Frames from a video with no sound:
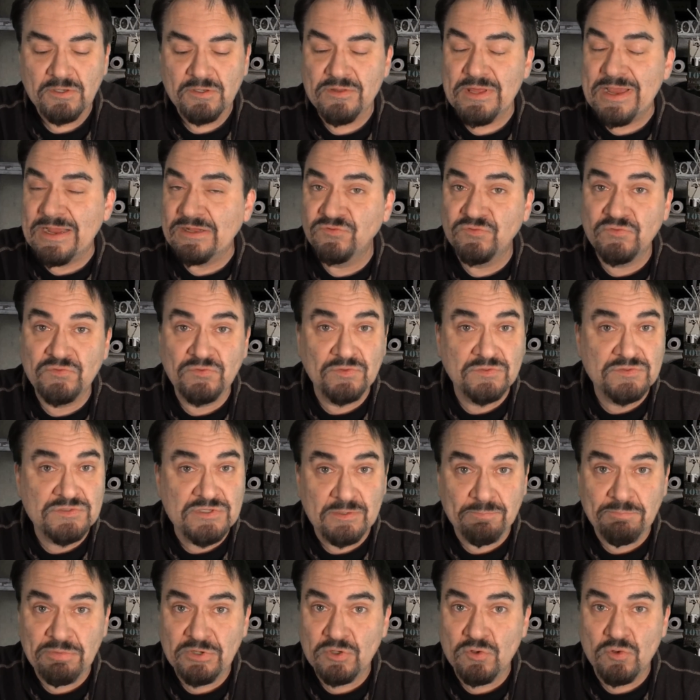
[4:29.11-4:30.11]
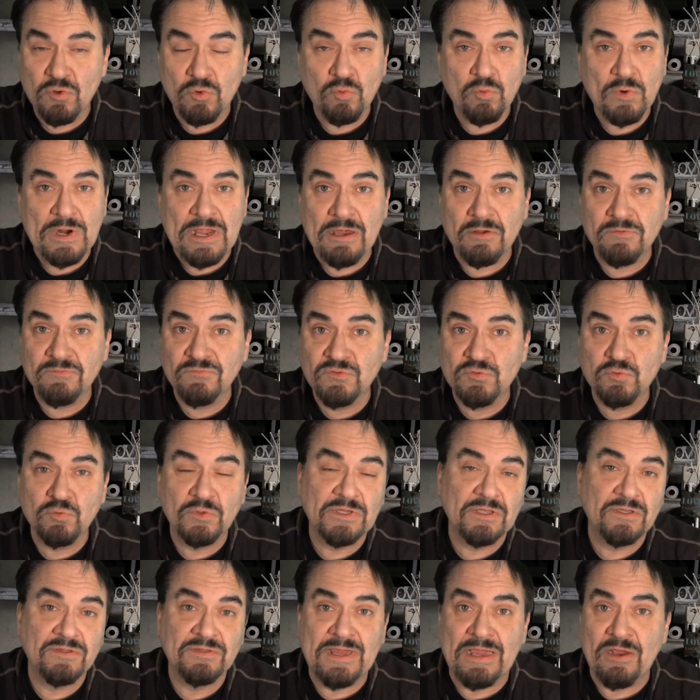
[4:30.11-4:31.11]
That's the typical route of
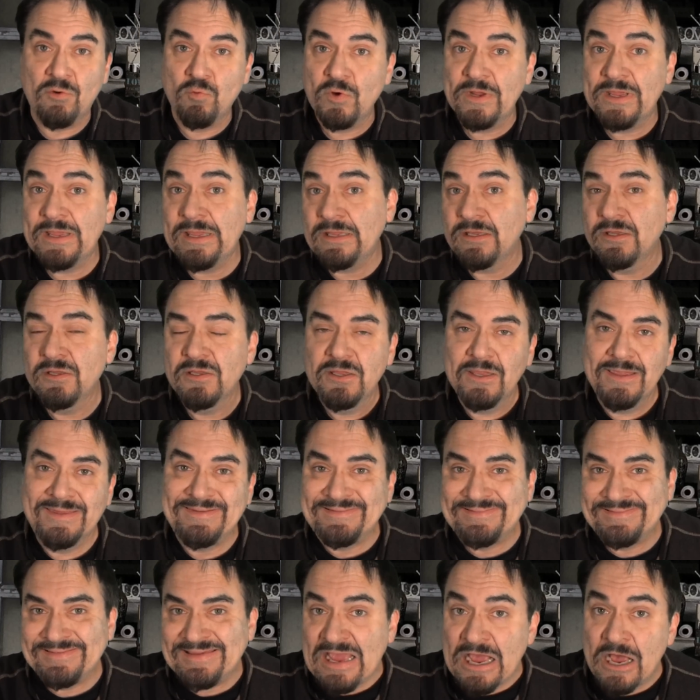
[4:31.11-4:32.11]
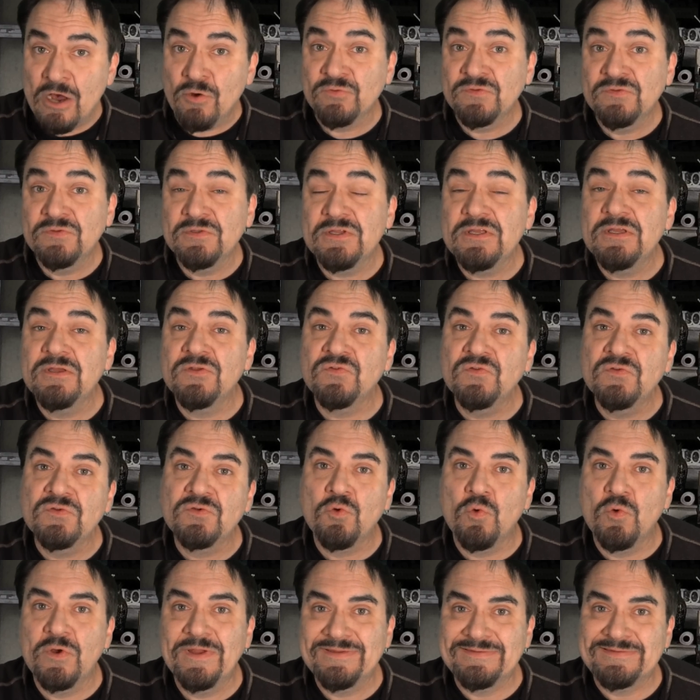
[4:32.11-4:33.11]
doing it. That way, an accountant
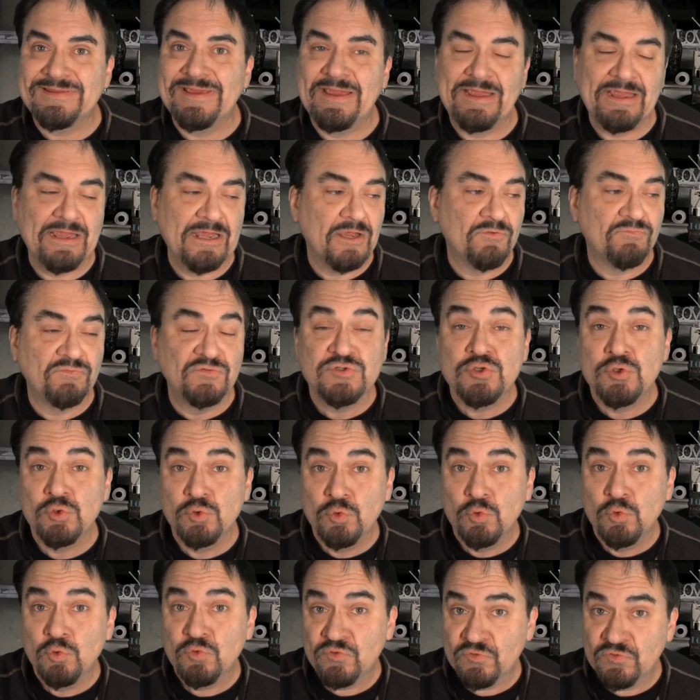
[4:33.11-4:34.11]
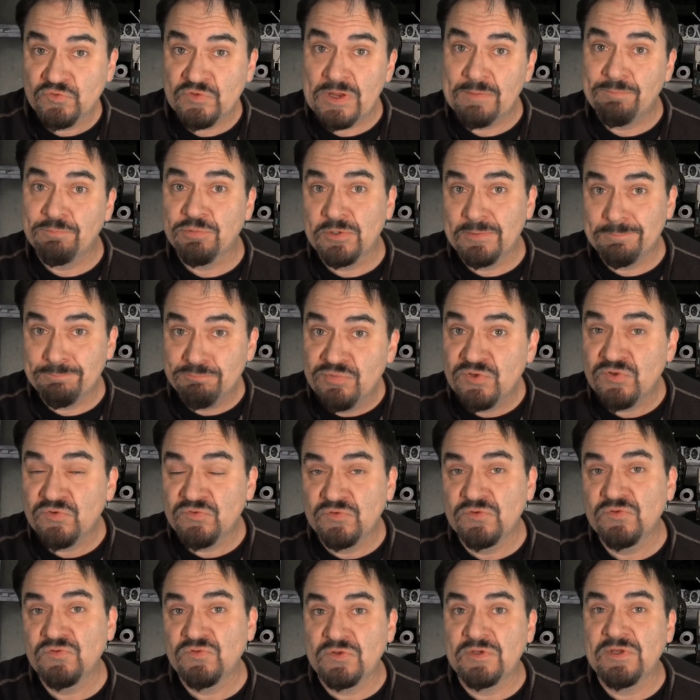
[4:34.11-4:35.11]
isn't going to have 2 separate
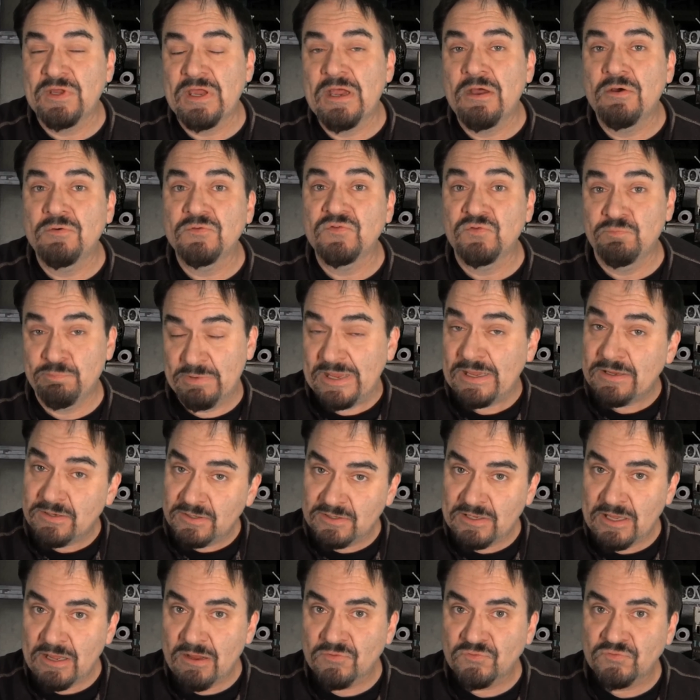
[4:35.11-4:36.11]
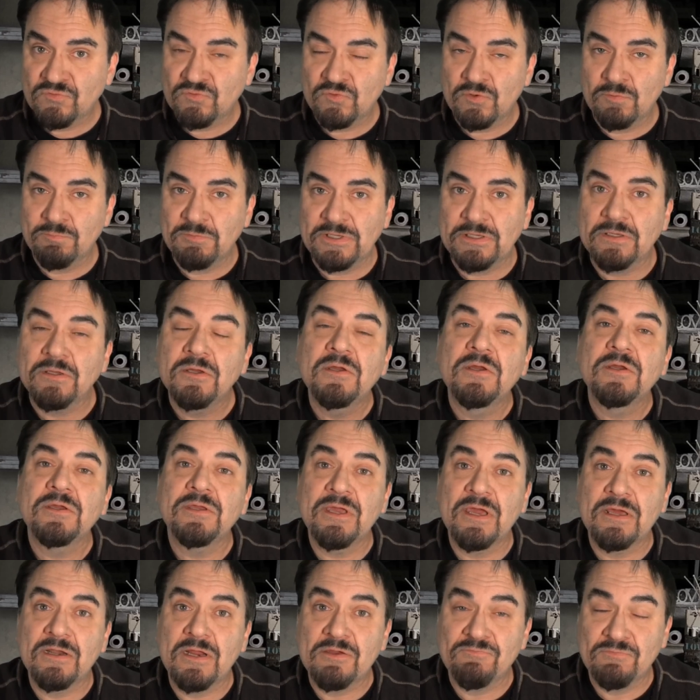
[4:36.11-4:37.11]
business accounts, bank accounts from me.
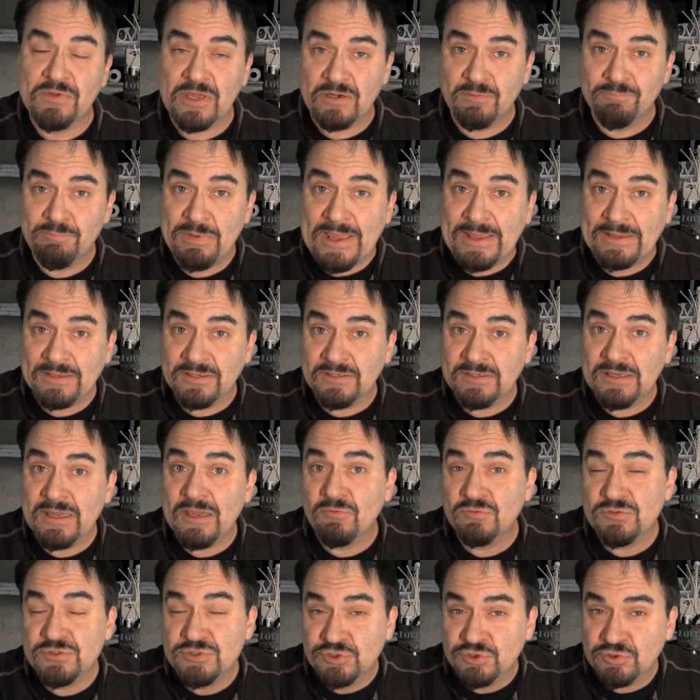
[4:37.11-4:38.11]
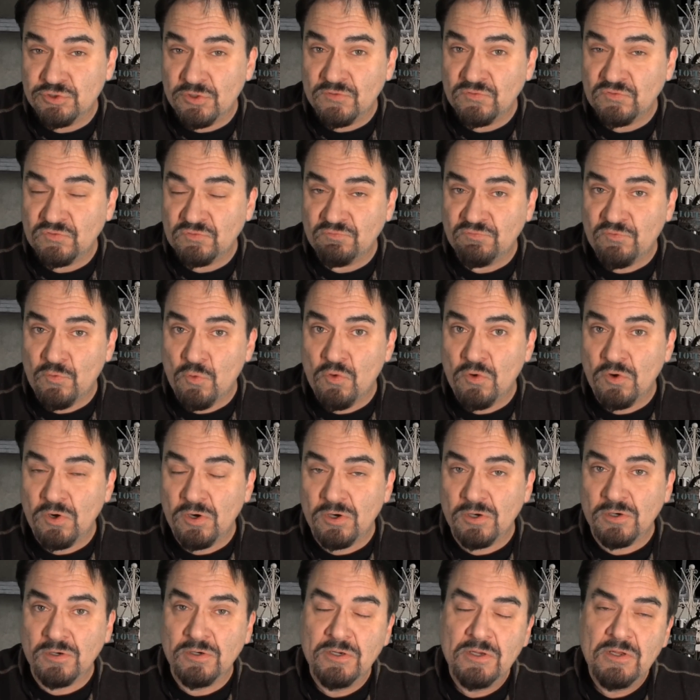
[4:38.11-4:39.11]
Again, I've got a bank account just
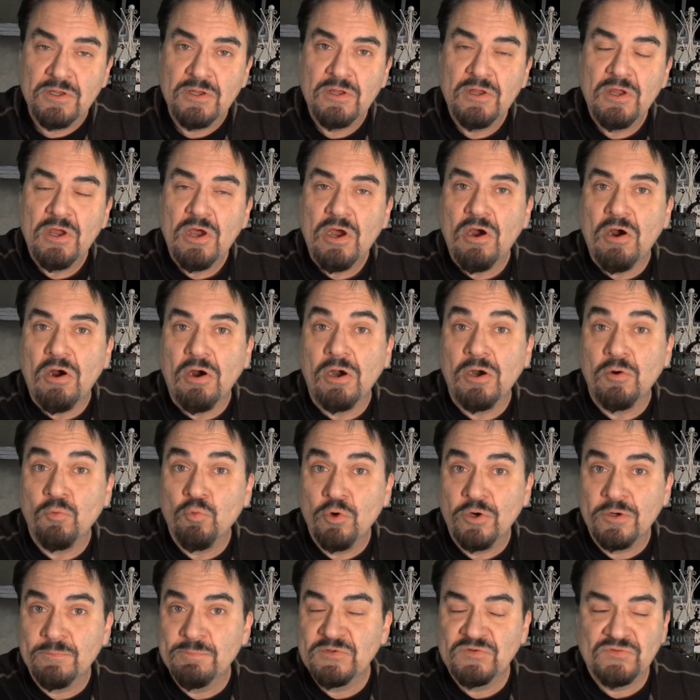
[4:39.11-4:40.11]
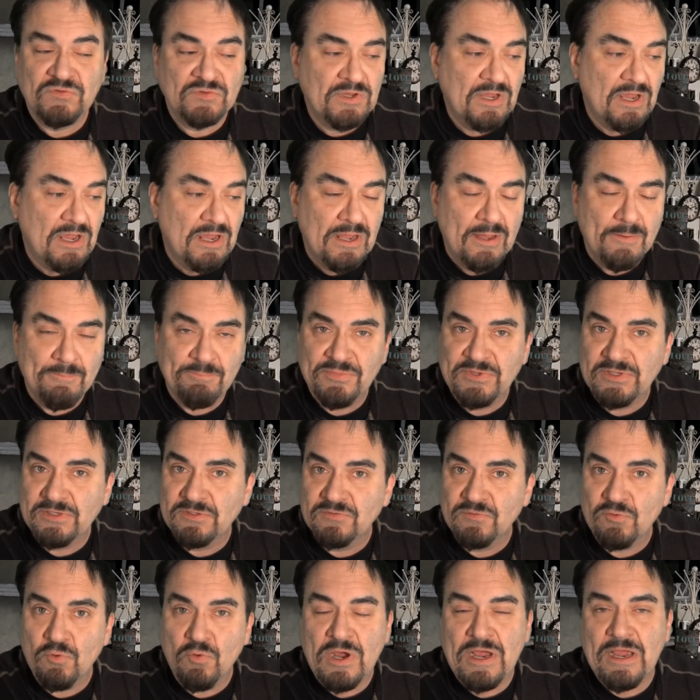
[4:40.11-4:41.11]
for our workman's comp
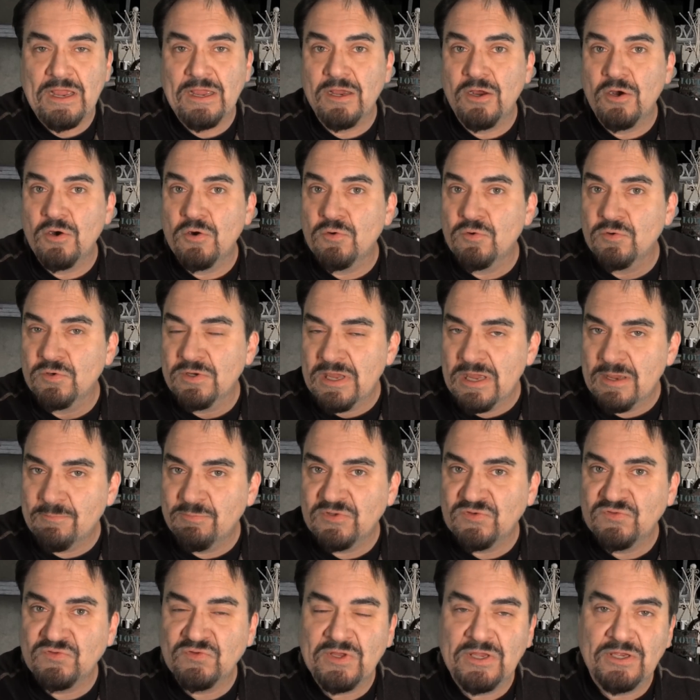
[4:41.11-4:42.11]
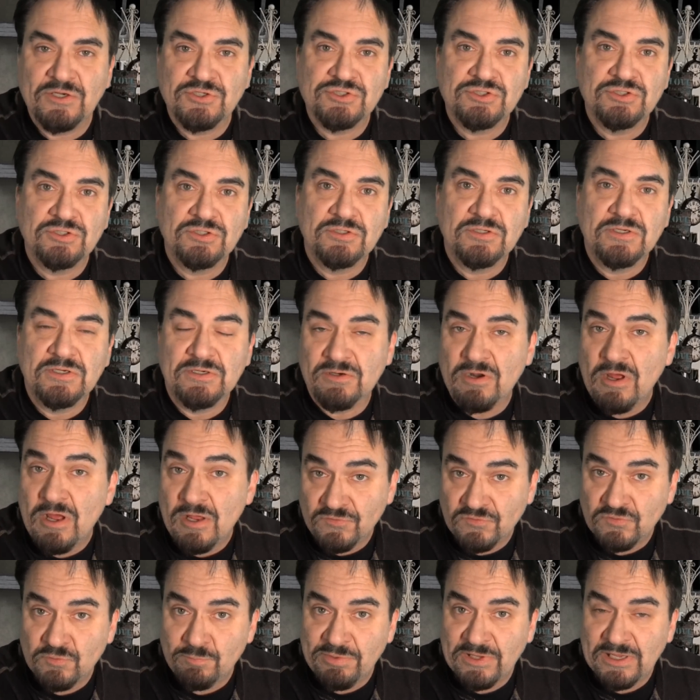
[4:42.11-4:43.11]
and Ohio compensation, and it
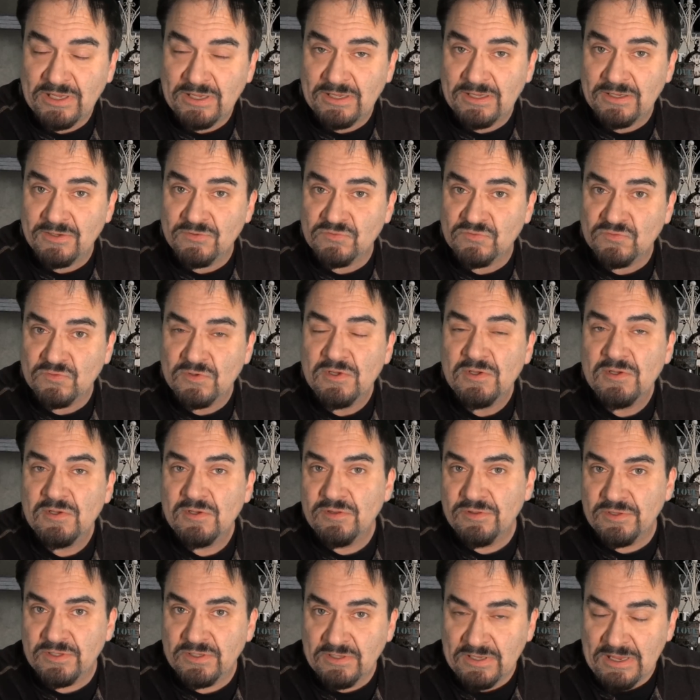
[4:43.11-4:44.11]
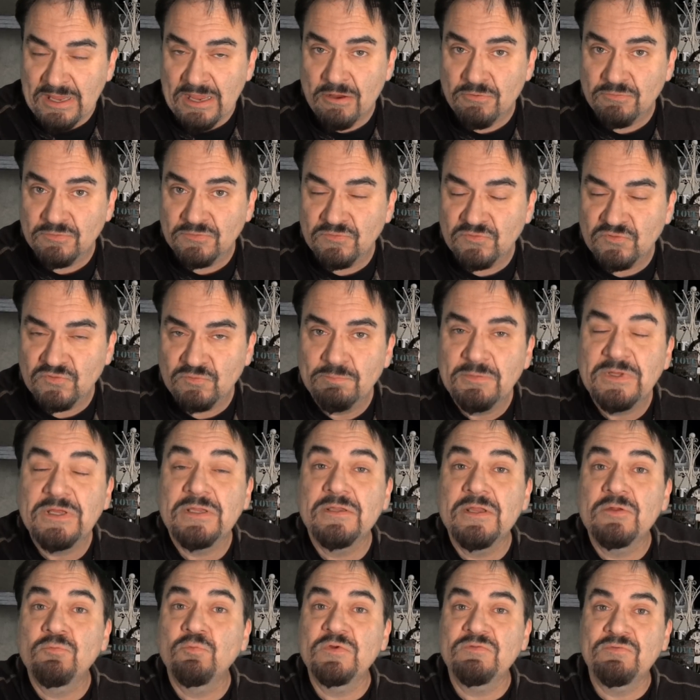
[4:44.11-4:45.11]
also pays the accountants.
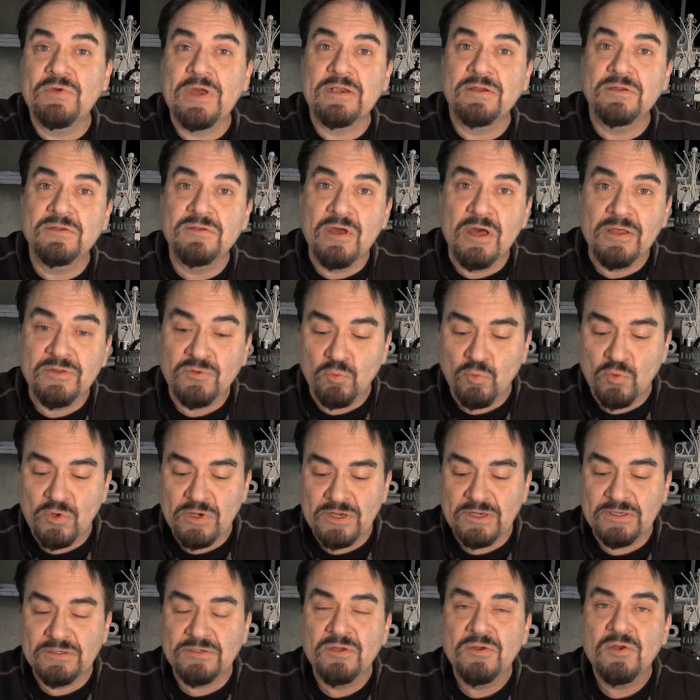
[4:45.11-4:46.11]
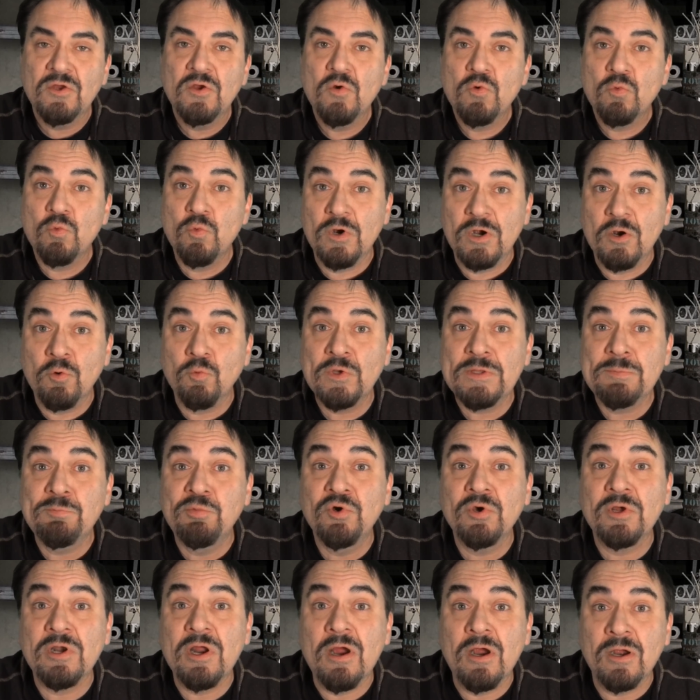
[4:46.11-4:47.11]
And then we've got another one where we
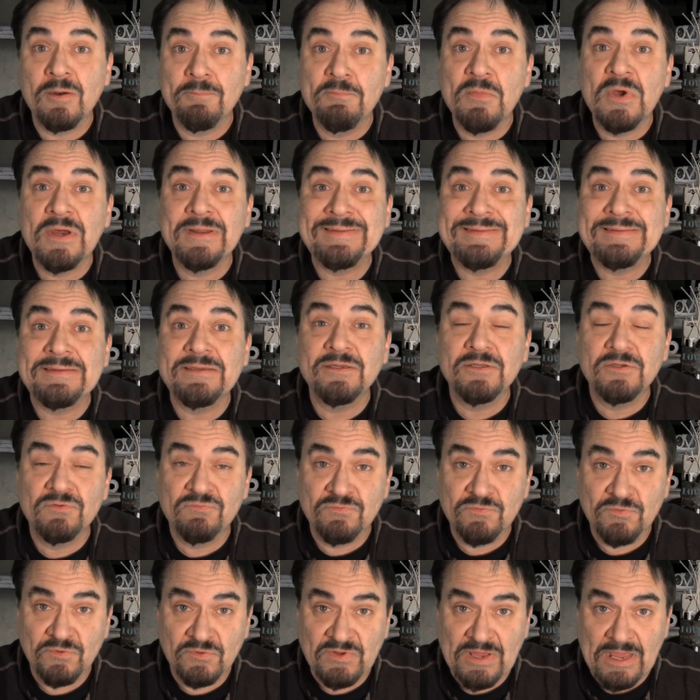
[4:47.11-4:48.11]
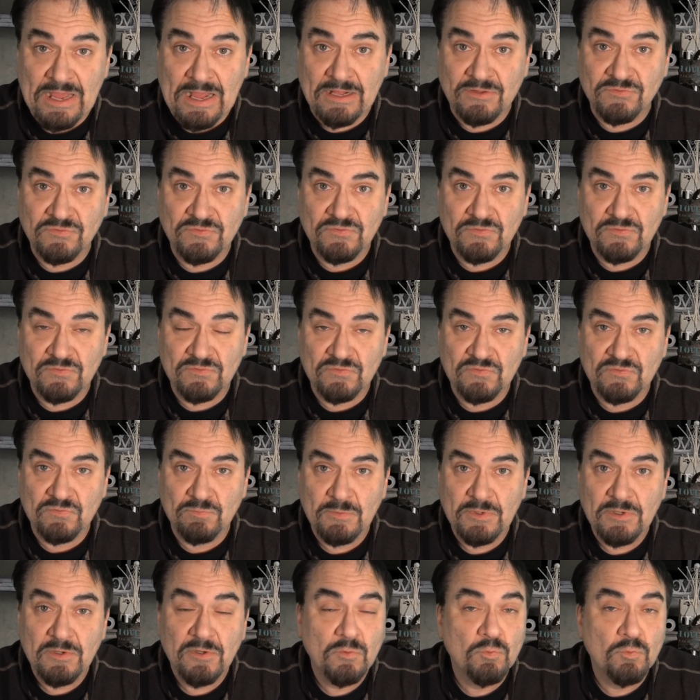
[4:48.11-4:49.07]
put our money in for taxes.